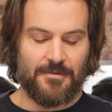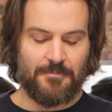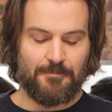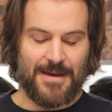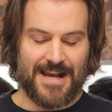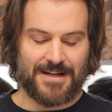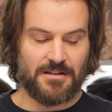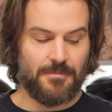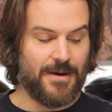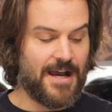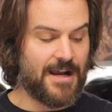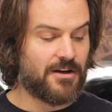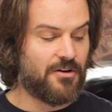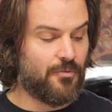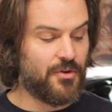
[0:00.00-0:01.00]
back to
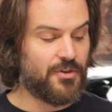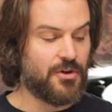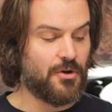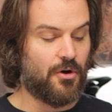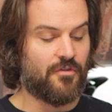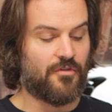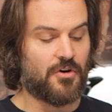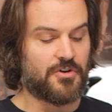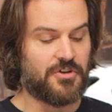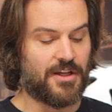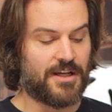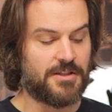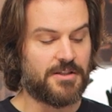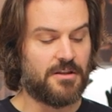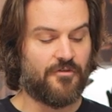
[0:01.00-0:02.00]
back with the old version,
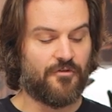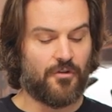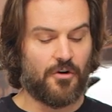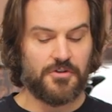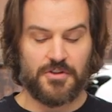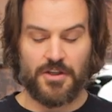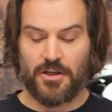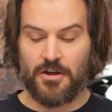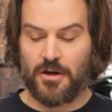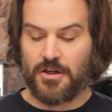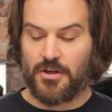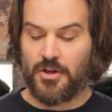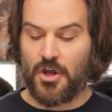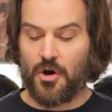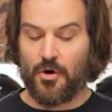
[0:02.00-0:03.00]
like I said, the first thing you're
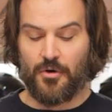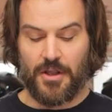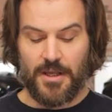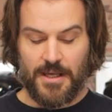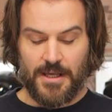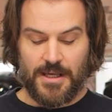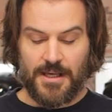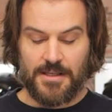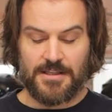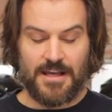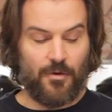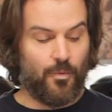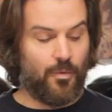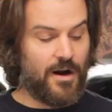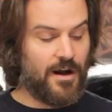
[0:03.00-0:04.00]
gonna note is
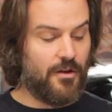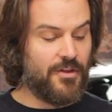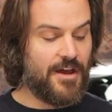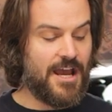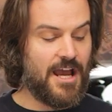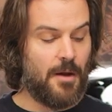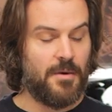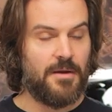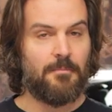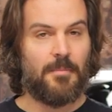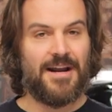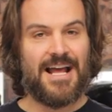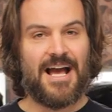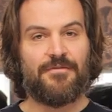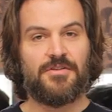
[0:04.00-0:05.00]
that while the helmet
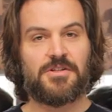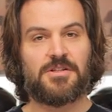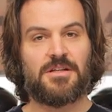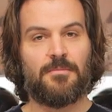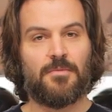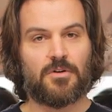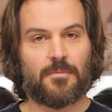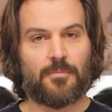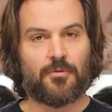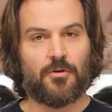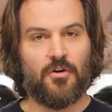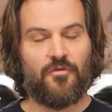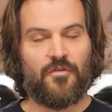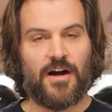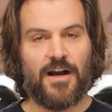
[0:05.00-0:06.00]
might have a similar
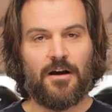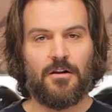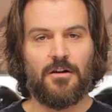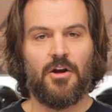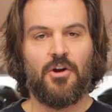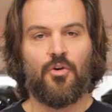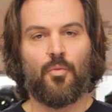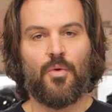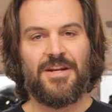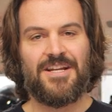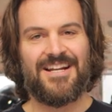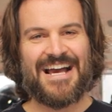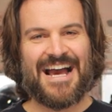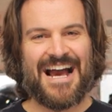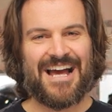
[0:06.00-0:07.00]
profile, we
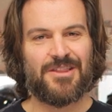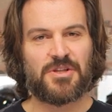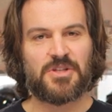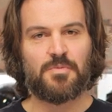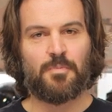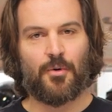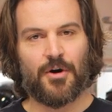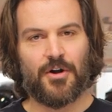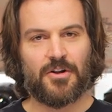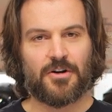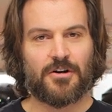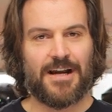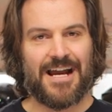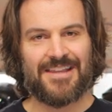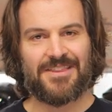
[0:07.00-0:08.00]
did add the
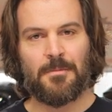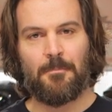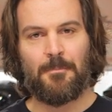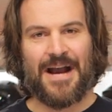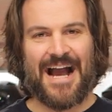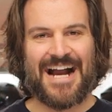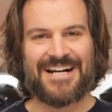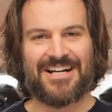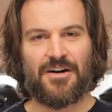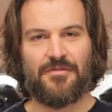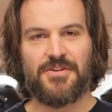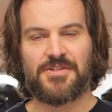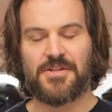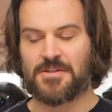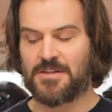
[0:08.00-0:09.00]
spoiler at the back of
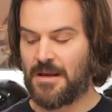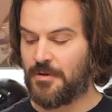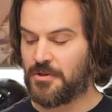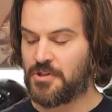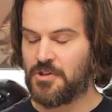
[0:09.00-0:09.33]
the Sistema